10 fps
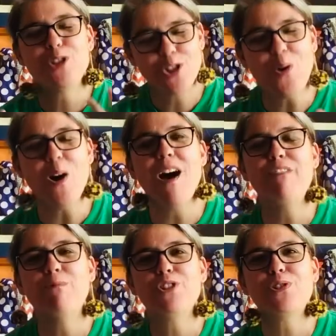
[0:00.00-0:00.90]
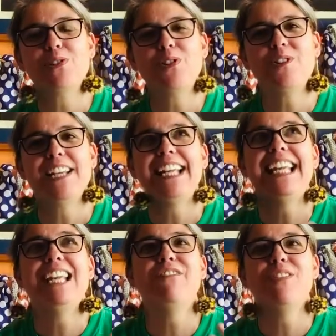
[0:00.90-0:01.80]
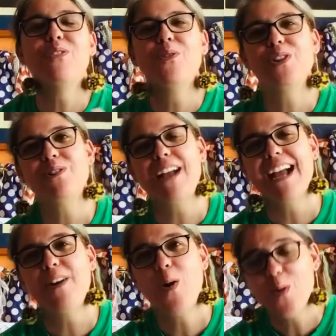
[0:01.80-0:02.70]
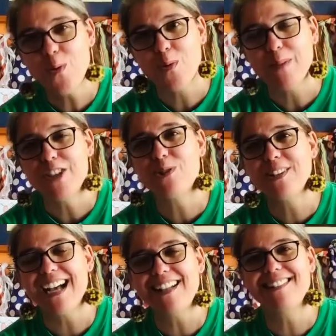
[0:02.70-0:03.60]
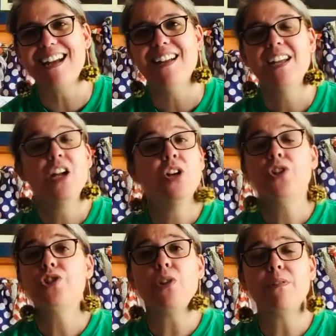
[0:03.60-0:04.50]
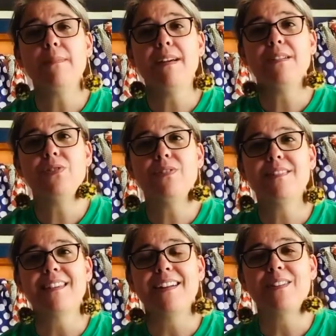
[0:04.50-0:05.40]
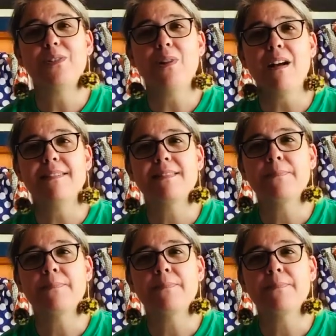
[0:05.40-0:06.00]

off what you're learning even though you're at home in your casa. Show them how to do the sign of the cross.